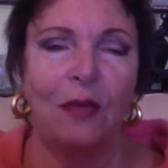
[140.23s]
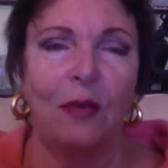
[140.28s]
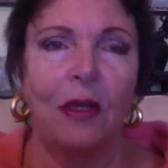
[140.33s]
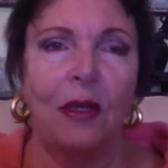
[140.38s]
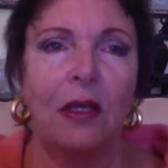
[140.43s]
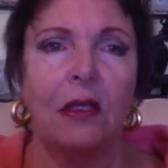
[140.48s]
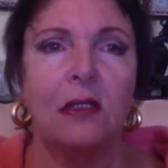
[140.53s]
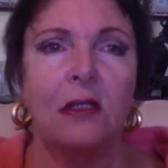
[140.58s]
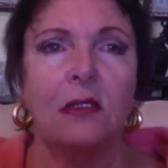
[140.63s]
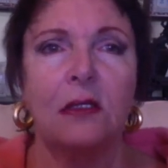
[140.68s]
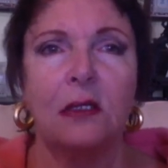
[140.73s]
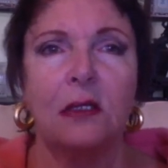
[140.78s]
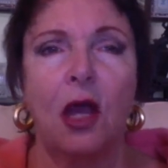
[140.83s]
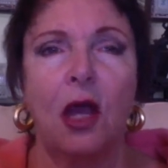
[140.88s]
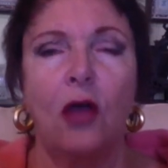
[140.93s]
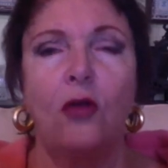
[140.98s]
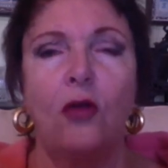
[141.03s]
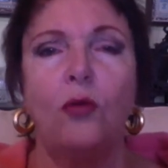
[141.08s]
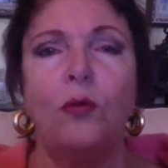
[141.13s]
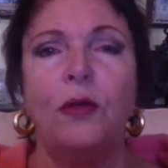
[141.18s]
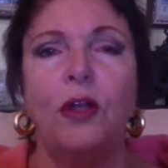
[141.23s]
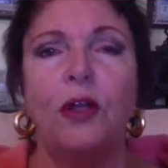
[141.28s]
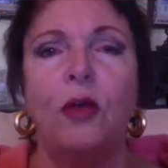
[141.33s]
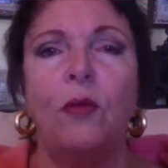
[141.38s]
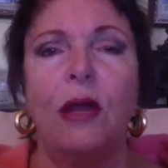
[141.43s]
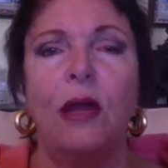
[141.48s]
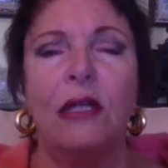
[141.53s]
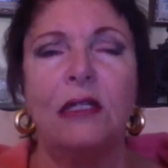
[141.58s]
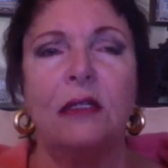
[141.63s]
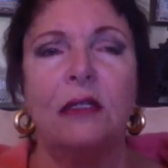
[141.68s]
Because hope, no
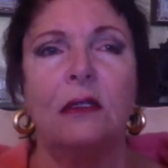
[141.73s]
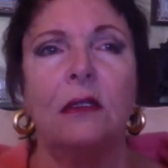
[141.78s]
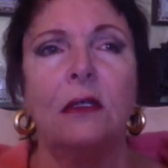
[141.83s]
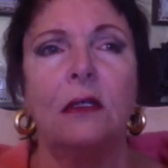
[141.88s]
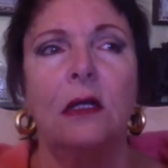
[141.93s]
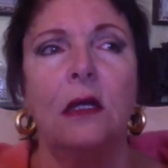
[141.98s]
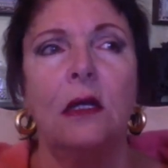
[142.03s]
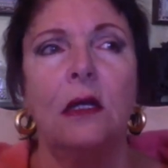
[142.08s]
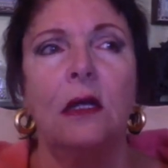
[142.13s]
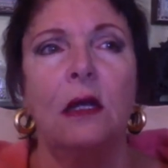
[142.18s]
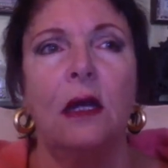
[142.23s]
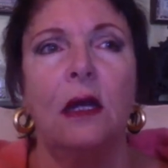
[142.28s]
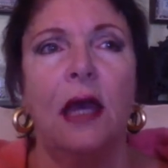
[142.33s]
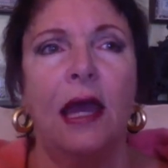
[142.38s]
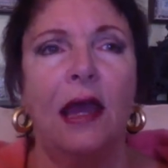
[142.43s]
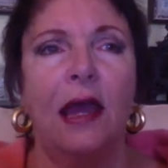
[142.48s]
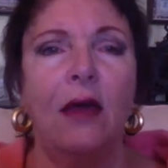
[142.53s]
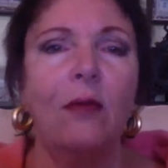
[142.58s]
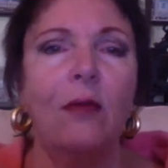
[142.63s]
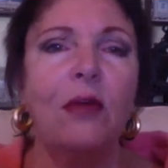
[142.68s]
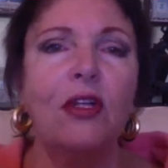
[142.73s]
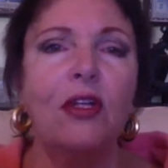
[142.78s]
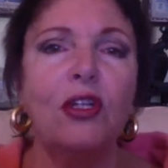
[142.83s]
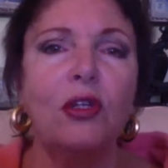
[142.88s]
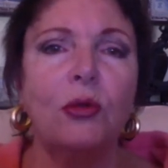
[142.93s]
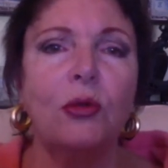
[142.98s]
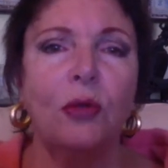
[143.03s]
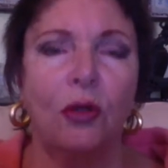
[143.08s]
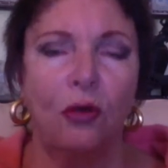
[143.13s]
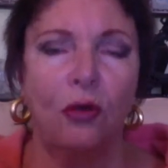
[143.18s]
matter how much
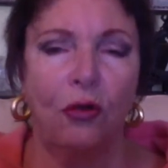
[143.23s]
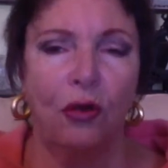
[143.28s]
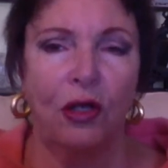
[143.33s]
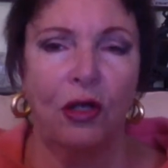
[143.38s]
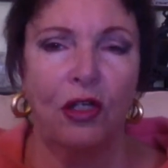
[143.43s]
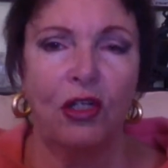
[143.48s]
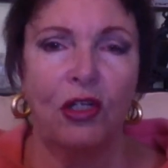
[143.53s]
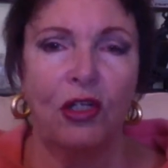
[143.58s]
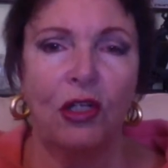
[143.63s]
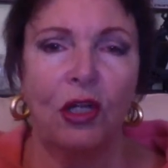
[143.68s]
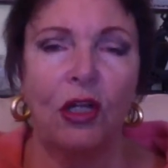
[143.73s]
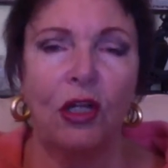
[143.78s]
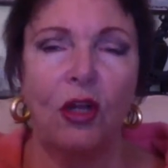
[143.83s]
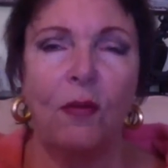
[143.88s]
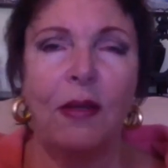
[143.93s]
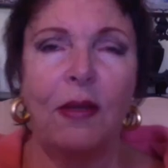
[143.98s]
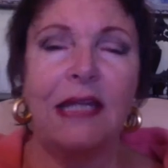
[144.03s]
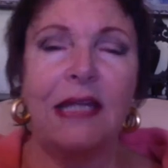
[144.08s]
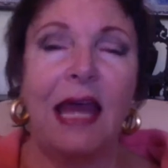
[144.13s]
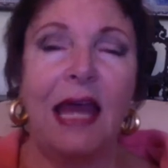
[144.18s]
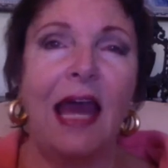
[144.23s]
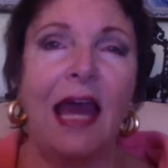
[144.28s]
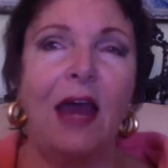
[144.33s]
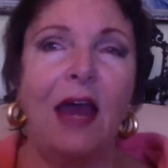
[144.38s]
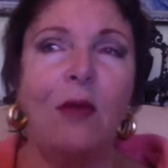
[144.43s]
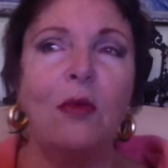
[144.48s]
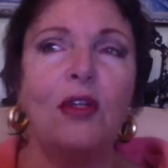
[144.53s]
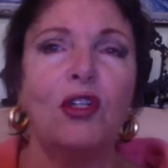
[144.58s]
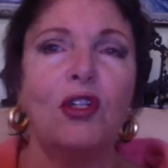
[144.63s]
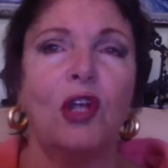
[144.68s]
you are crushed, and no matter
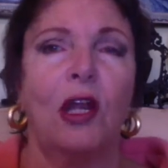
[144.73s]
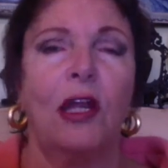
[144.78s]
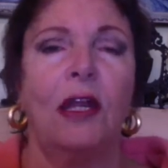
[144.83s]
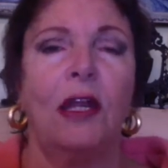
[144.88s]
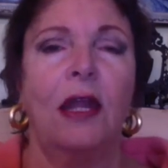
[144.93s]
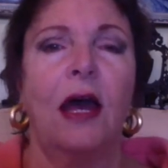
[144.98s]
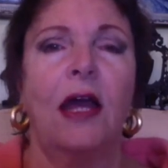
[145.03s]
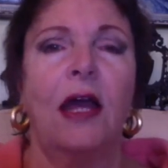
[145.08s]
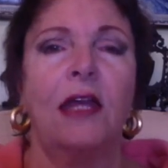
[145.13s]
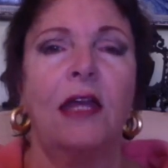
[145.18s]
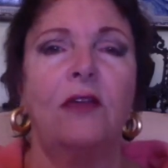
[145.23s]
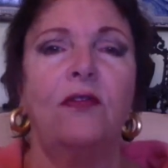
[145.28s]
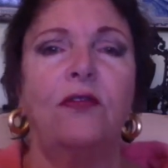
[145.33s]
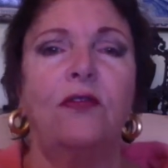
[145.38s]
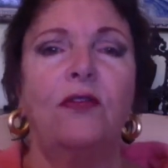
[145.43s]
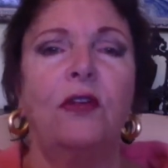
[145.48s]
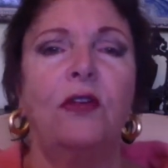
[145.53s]
how much life